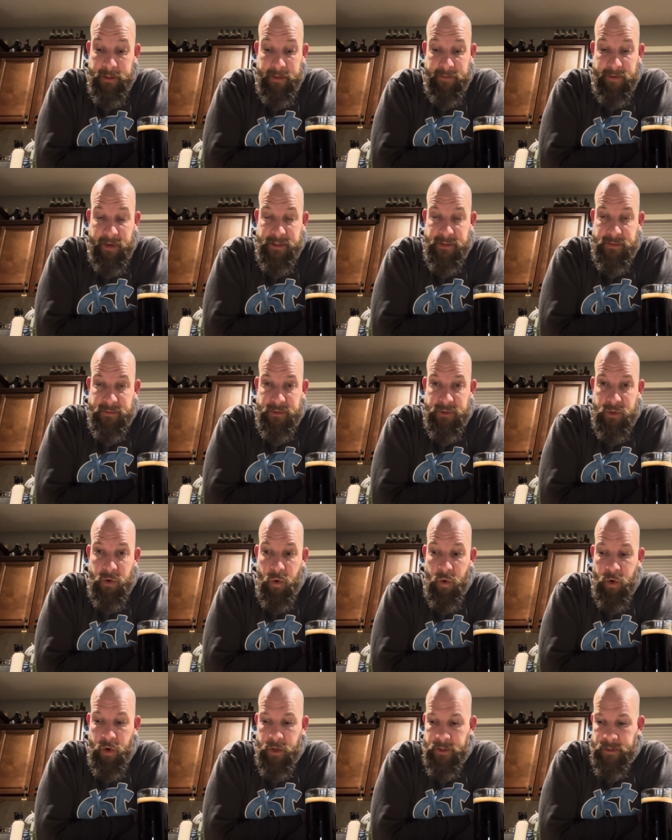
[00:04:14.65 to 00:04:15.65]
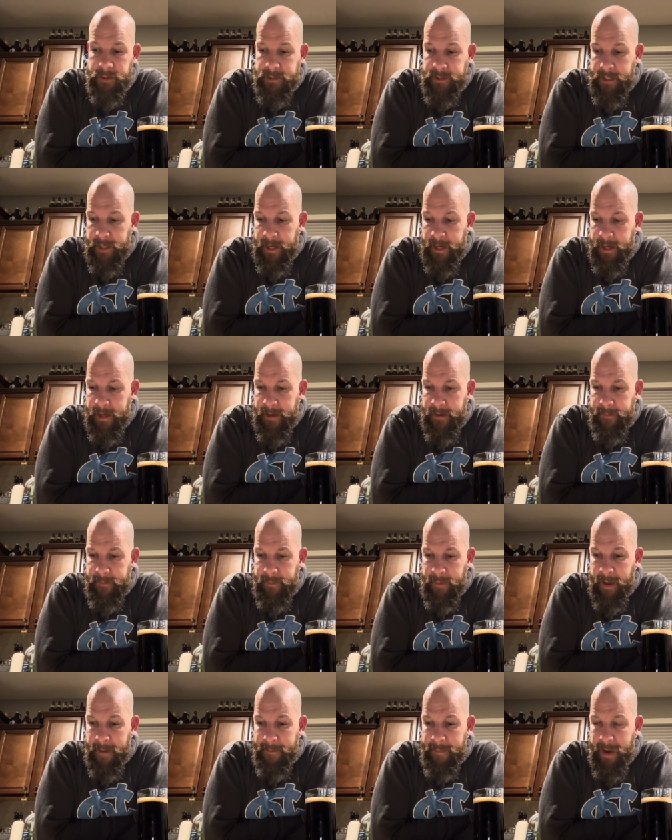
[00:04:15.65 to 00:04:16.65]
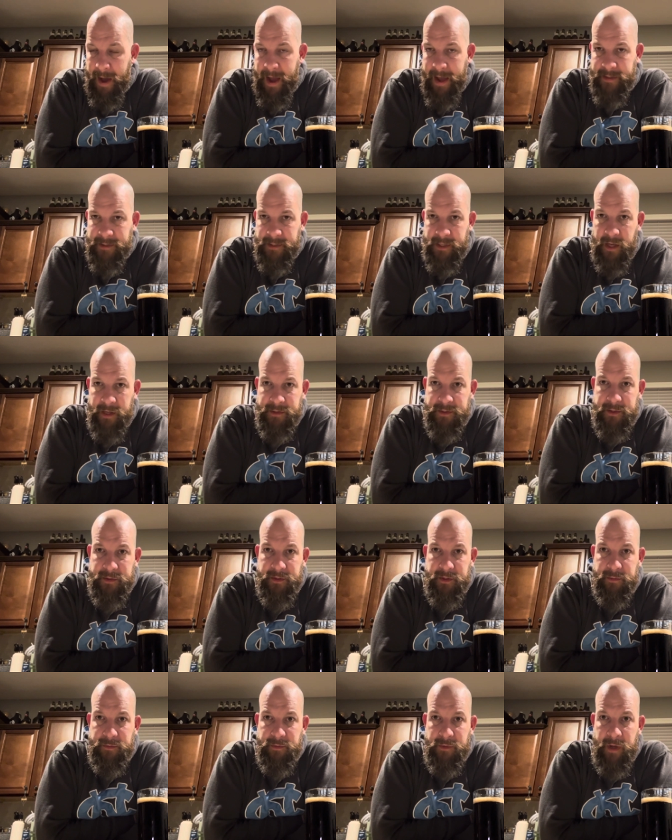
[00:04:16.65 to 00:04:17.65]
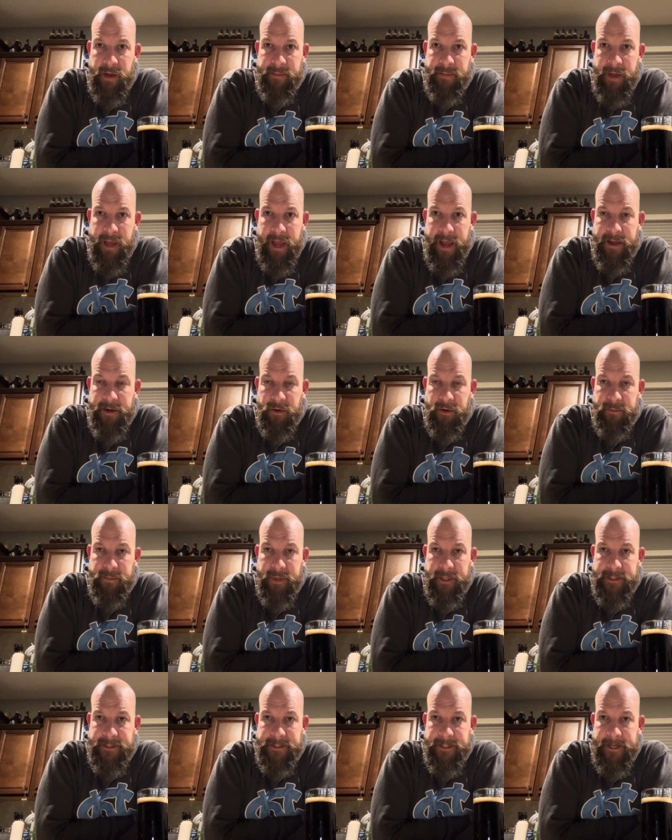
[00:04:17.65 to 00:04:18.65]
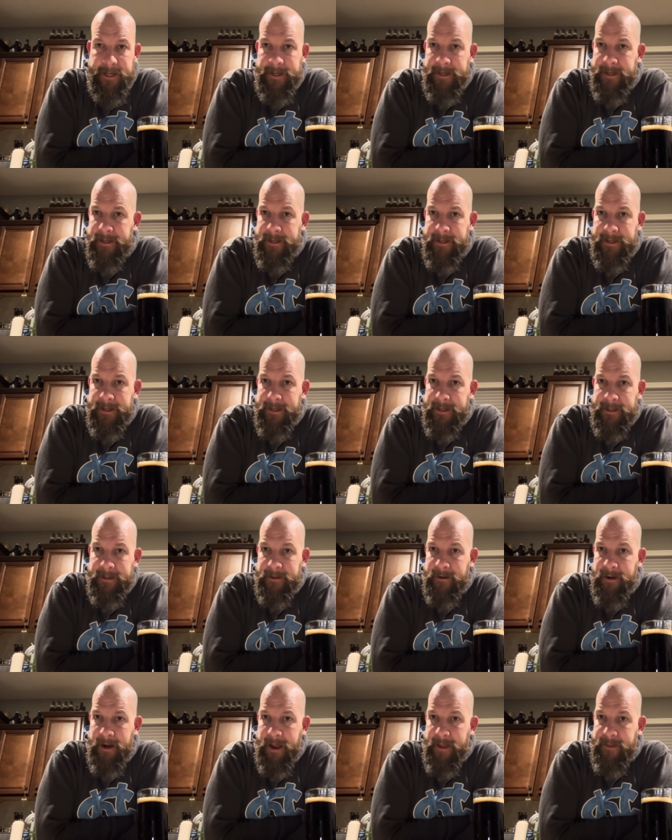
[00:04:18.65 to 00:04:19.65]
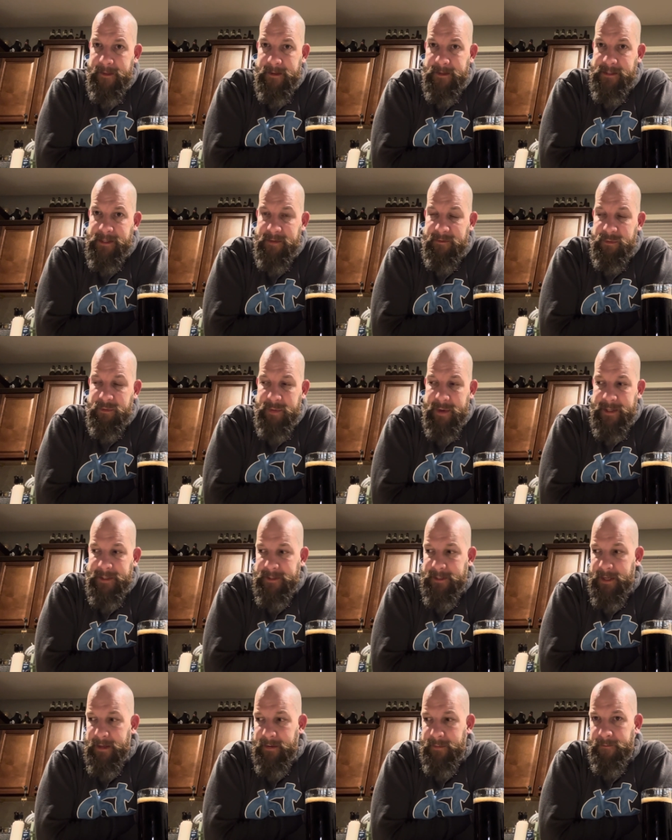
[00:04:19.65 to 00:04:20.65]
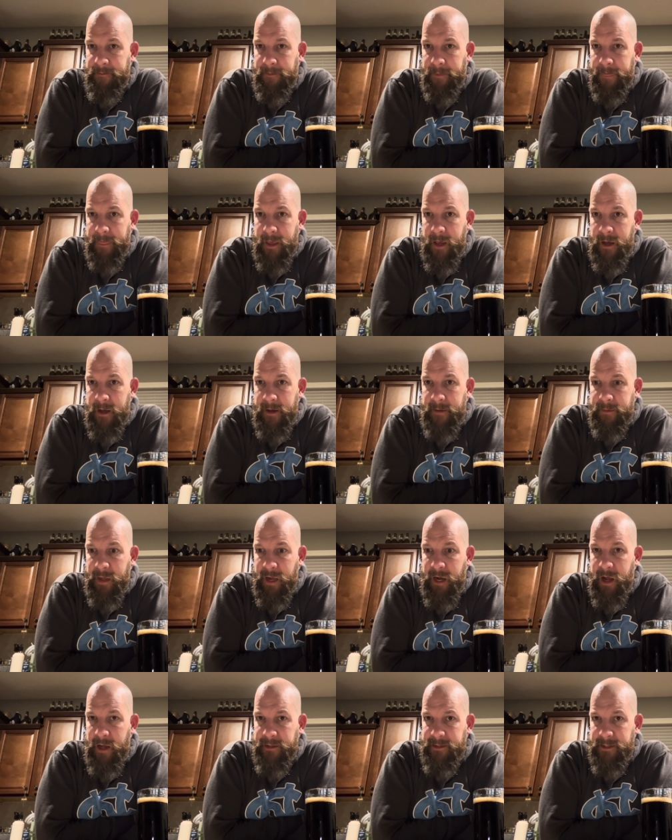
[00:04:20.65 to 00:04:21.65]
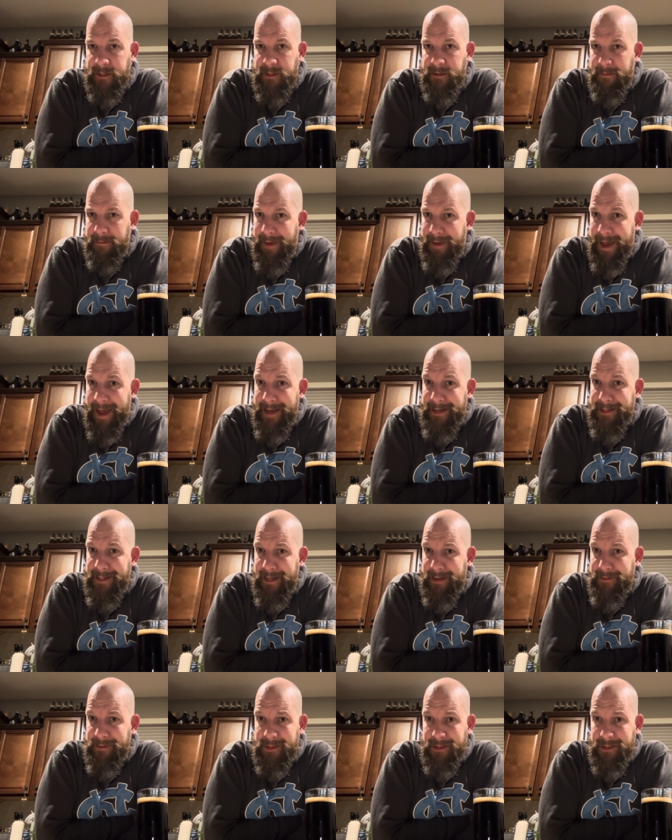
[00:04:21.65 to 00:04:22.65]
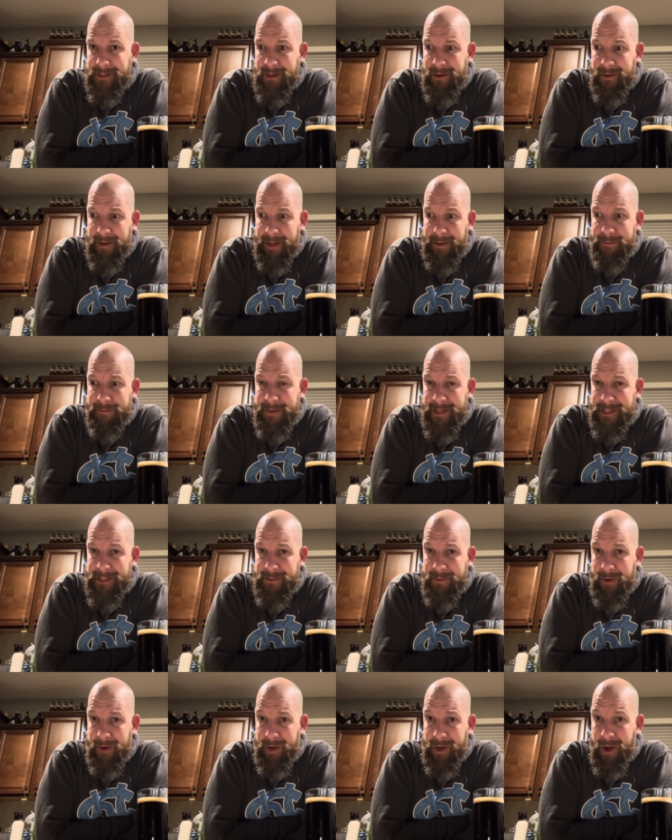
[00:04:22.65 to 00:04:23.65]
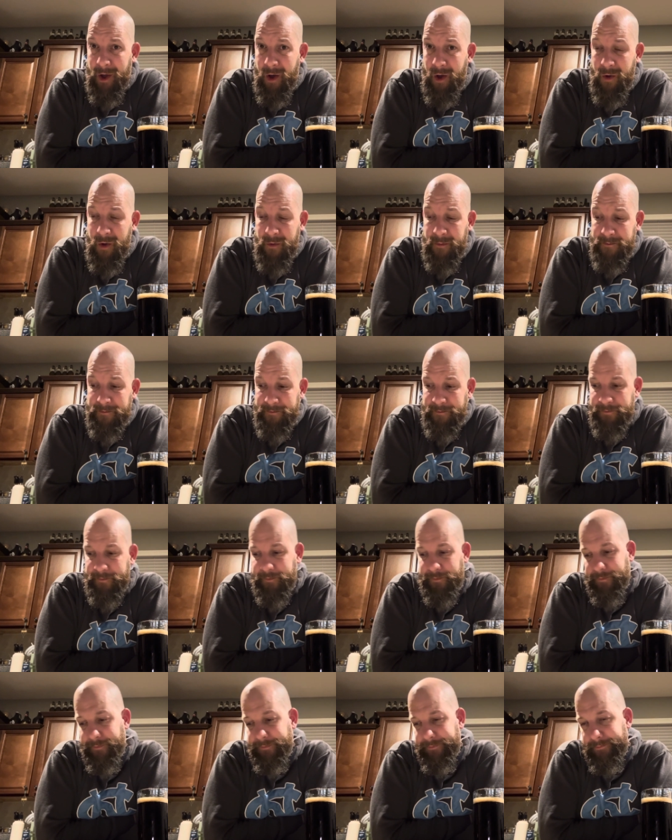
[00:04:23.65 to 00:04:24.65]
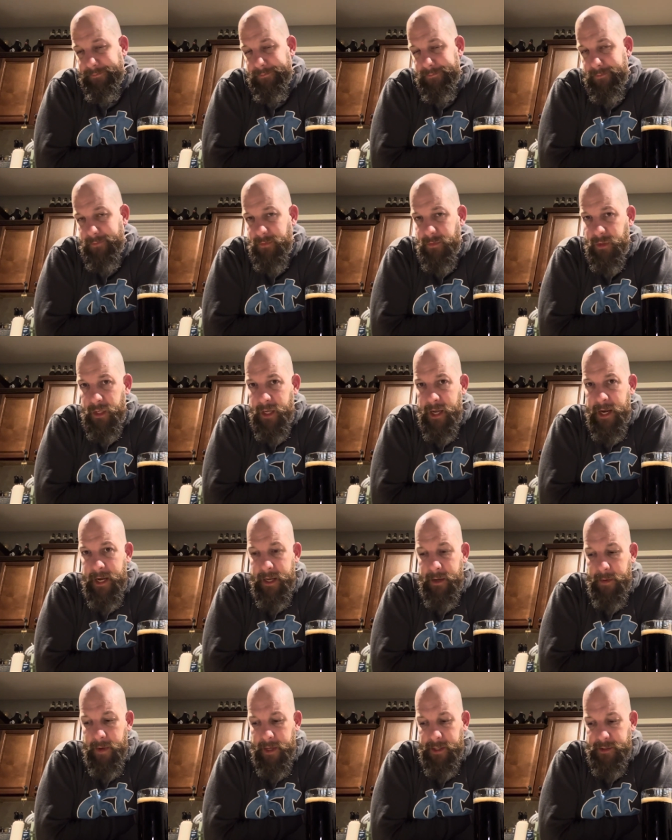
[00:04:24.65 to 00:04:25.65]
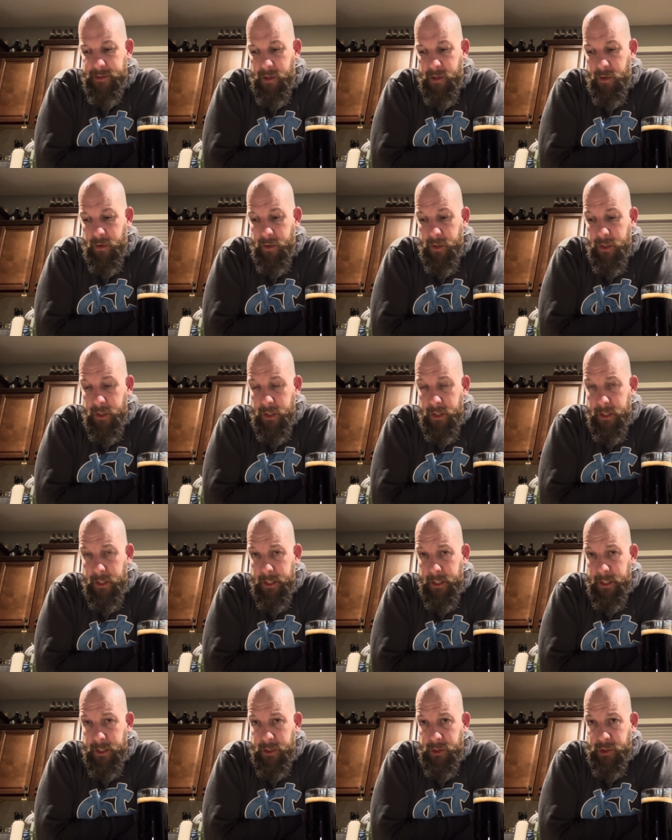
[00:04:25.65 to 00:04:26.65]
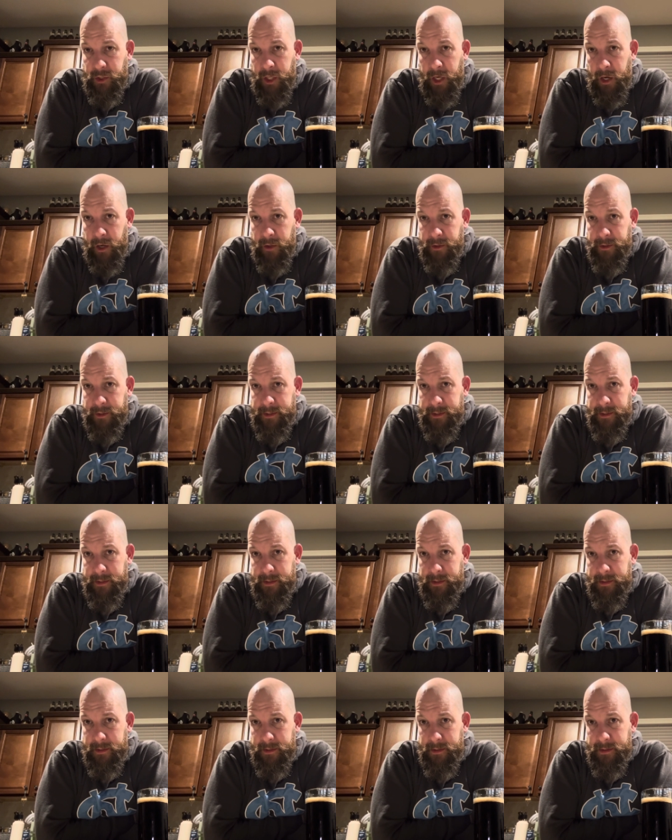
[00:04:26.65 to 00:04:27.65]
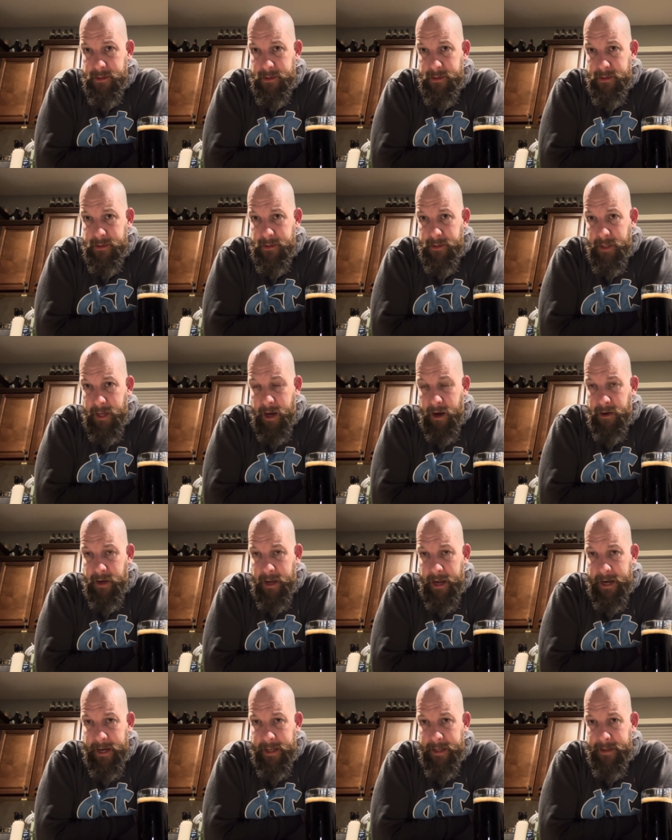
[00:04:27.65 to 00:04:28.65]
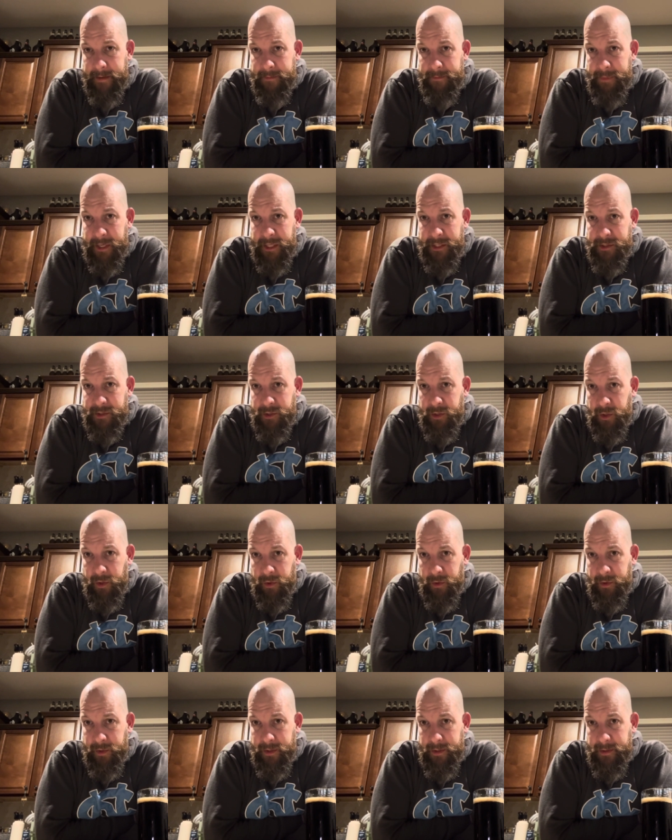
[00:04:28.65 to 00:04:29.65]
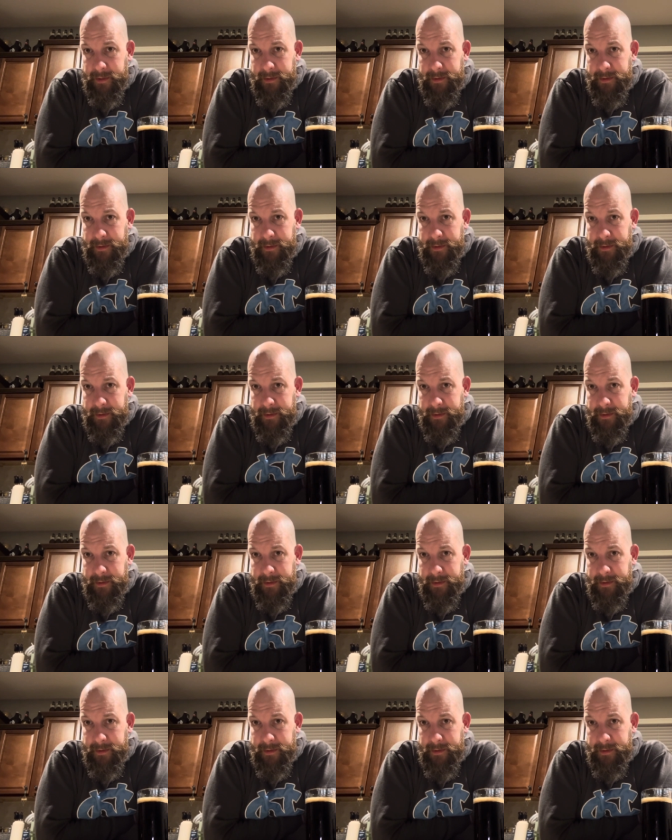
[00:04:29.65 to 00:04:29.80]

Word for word: They've got some scores. Um, I'm biased also, so I'm, I'm a hater, but uh, they're not the seventh best team. Um, they lost to some bad teams this year, like Pittsburgh at home anyway, so cheers. Carolina beats Duke.